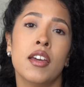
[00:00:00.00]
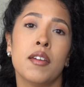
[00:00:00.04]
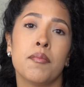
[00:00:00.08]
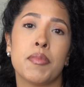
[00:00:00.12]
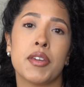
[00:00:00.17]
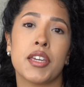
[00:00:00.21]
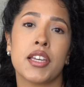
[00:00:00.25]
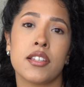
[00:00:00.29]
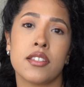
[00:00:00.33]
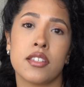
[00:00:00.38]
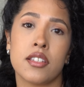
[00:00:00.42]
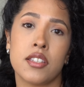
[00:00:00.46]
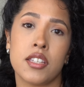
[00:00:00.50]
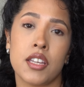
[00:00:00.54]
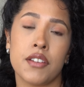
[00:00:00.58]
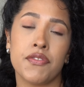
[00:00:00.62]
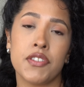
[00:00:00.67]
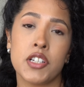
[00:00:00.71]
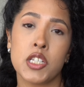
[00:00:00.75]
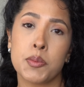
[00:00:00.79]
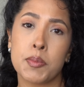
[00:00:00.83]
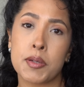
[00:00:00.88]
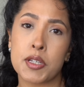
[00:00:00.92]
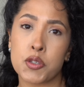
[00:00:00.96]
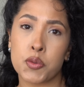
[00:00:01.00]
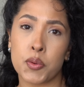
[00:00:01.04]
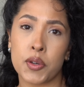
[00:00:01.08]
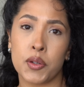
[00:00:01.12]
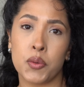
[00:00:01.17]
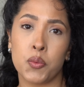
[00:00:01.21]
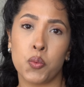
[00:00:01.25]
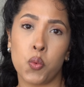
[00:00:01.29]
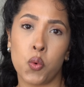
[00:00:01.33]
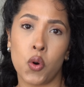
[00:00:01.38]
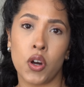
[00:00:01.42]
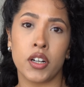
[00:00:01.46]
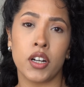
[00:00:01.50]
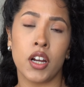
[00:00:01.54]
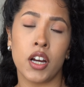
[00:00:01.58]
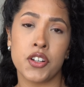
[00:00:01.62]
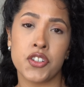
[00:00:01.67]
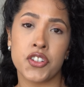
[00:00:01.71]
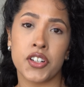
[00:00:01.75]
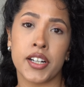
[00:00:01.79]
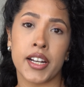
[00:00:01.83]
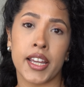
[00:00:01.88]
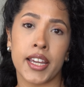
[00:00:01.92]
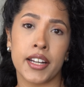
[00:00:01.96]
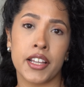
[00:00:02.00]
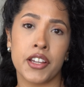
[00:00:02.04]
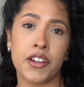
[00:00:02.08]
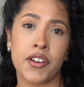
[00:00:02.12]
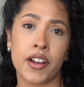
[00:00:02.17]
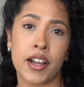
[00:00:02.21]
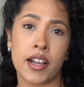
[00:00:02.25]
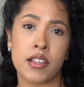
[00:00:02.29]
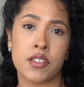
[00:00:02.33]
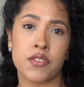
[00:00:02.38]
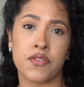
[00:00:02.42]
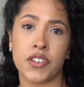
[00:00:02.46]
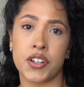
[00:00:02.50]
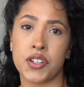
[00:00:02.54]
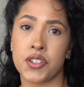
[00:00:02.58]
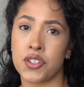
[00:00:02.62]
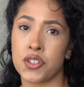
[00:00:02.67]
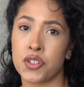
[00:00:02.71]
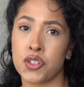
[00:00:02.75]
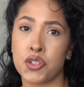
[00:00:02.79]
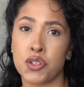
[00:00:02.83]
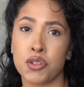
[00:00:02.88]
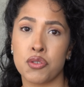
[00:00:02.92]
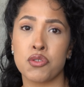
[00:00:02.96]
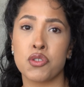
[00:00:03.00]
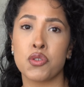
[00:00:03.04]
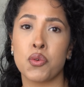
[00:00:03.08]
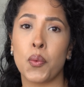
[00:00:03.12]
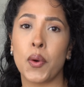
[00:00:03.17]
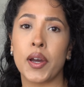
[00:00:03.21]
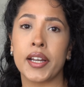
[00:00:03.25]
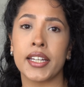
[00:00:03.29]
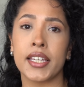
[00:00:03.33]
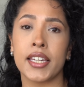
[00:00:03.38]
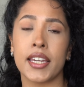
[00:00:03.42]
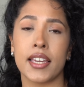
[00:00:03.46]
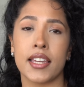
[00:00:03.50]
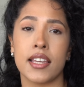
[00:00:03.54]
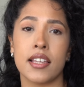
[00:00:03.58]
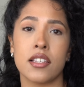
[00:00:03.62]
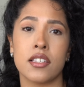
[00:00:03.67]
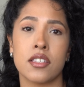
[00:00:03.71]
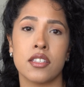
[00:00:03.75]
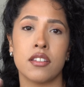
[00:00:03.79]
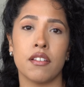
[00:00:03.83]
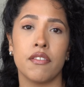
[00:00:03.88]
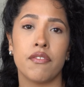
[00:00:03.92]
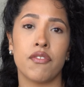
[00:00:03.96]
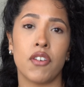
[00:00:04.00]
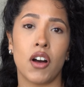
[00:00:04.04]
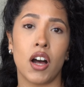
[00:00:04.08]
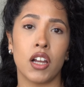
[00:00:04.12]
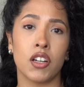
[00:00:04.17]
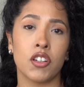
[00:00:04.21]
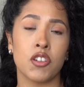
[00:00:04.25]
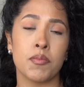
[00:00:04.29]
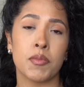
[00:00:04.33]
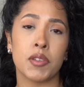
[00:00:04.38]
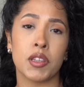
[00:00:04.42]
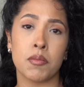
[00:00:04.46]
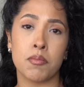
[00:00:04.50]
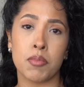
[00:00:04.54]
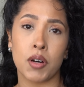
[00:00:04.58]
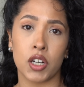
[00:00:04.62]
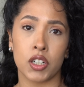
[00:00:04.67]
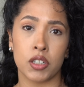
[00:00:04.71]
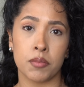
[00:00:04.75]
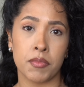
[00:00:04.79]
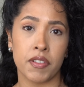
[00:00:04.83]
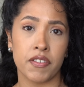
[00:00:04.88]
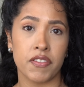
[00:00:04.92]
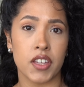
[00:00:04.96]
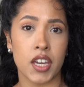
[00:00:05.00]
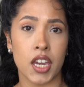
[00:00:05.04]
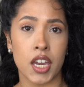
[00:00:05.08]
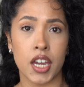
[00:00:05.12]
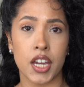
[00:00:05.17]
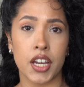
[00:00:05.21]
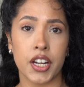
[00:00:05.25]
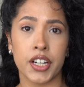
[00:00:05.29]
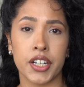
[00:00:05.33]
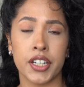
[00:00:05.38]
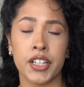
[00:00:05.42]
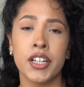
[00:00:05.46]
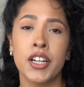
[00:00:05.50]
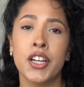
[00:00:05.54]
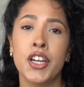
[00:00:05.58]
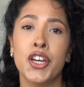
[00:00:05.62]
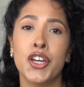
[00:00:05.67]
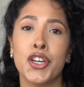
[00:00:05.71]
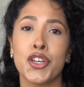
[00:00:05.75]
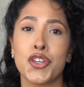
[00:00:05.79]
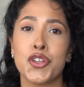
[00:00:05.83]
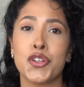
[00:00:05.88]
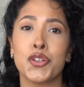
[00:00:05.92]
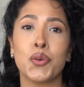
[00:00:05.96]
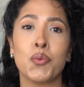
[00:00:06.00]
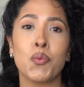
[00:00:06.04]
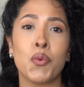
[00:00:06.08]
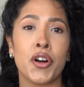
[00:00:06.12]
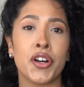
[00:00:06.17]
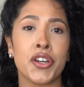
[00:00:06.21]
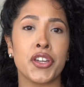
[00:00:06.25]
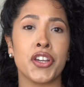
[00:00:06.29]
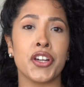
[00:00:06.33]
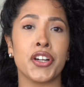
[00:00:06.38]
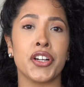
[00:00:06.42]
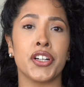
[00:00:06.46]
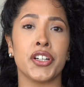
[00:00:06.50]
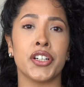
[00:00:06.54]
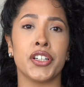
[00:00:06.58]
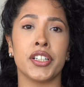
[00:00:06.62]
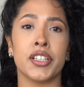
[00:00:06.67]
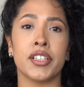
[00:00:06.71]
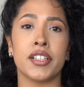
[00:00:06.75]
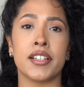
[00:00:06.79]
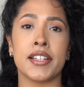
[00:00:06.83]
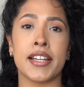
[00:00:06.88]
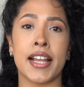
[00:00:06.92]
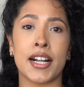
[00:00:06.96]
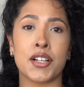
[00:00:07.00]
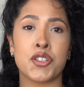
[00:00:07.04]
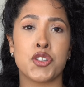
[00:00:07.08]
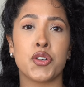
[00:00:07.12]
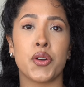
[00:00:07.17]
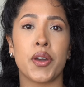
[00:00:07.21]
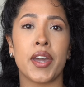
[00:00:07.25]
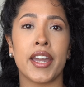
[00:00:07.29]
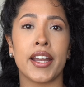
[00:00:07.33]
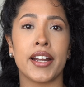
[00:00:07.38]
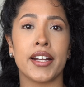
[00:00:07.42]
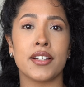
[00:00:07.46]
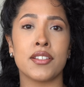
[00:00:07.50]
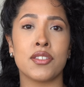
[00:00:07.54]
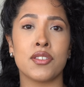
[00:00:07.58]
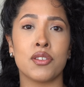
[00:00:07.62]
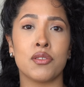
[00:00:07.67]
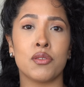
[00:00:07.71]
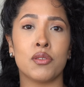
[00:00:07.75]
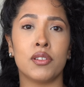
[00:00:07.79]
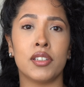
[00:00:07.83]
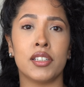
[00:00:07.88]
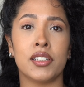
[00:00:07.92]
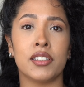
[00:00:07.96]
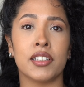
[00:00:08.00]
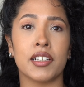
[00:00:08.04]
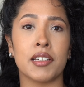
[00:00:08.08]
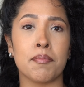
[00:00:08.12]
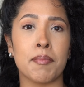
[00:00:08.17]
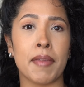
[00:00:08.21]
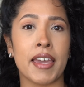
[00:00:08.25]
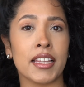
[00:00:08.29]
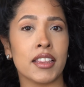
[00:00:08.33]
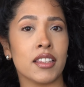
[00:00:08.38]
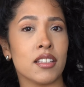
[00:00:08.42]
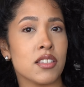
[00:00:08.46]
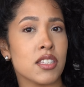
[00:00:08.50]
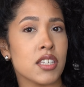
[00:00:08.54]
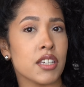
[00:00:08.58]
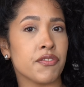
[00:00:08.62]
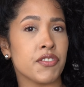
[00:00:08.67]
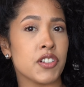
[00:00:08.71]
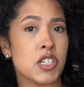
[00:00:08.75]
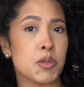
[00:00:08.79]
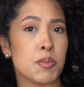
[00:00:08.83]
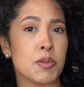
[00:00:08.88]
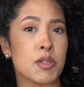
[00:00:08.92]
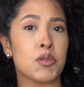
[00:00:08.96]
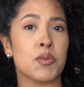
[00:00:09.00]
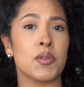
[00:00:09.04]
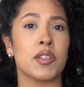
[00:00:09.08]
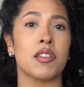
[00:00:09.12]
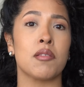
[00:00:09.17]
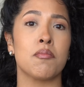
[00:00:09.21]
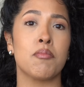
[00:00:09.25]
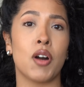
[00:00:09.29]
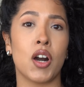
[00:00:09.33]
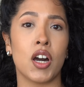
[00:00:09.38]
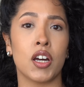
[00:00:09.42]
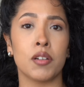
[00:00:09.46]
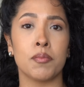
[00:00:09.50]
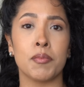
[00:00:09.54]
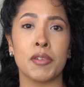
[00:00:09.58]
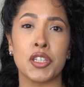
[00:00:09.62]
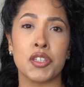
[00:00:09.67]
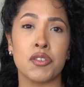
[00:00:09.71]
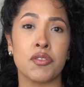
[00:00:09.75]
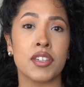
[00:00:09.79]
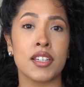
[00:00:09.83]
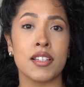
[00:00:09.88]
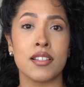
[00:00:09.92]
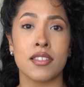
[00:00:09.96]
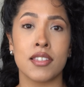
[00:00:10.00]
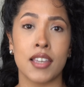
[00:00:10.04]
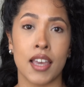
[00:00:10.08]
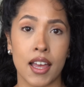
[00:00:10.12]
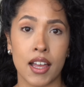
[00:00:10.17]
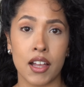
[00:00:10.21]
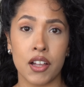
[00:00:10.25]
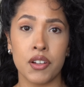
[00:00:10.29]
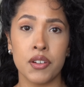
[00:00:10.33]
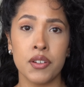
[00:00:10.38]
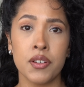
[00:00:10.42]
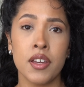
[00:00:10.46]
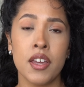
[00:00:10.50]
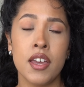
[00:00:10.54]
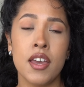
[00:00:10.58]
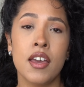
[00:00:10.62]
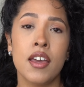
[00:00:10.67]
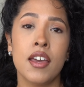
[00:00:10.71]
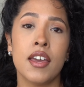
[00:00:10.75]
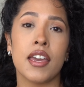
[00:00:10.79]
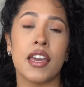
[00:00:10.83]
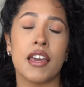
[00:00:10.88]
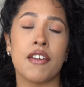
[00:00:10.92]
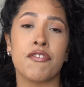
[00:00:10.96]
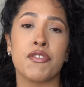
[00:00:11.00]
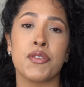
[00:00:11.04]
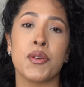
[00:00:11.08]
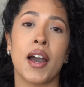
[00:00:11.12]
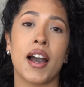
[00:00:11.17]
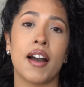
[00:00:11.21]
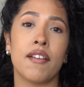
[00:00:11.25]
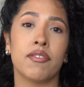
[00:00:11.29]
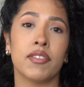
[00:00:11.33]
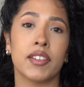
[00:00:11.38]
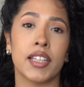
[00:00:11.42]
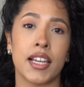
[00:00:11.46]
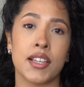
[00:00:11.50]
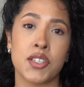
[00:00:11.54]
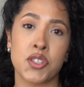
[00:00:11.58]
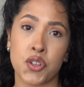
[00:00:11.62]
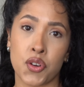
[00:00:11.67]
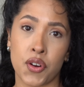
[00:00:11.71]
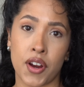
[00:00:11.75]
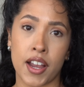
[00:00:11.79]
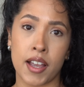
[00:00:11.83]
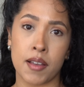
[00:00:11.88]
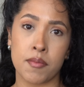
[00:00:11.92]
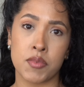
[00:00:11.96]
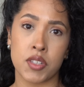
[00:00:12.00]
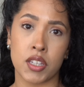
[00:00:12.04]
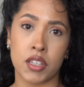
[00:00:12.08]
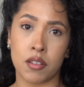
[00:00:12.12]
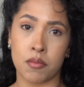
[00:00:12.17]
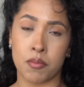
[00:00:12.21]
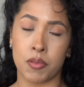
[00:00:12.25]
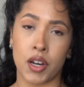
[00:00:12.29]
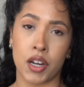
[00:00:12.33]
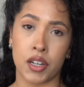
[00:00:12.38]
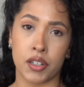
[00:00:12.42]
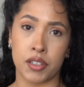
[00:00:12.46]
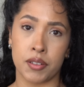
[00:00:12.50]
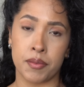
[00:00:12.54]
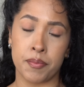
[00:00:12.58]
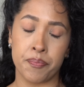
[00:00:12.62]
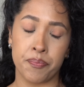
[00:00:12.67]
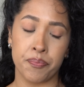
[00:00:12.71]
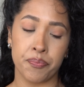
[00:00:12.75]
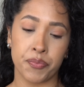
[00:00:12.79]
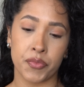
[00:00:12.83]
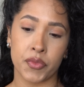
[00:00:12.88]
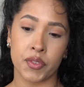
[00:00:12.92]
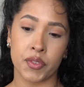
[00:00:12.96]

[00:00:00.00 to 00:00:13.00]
because the difference between 180 grams versus 220 is the volume in the bottom of the hair. You don't want your natural hair to literally make the difference between the bottom, and you can tell if you have less grams in the bottom.